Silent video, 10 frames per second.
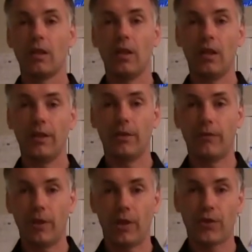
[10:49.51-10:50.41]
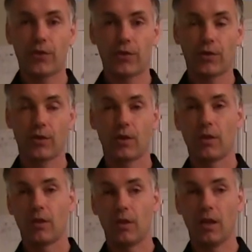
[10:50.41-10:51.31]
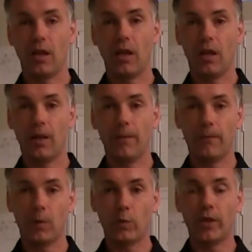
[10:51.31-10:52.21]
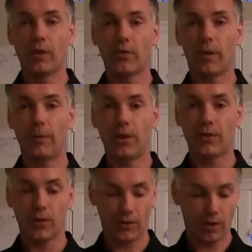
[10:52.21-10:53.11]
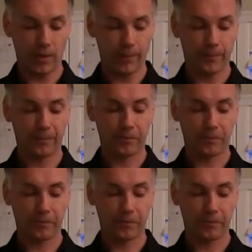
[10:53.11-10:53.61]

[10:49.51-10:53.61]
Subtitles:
the first Windows operating system